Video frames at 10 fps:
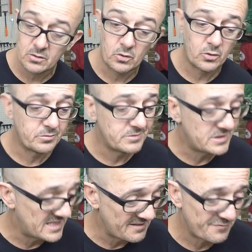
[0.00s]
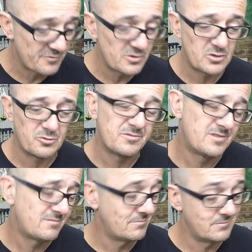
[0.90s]
or different, or
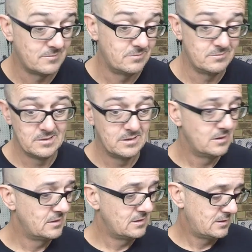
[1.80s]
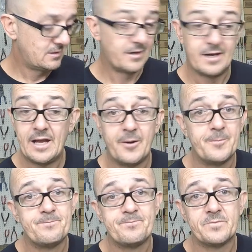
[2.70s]
I don't know.
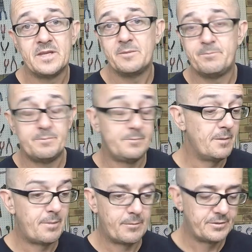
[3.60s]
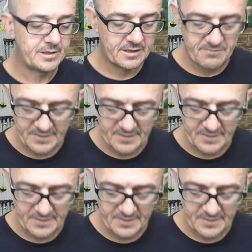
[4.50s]
You're bumbling in the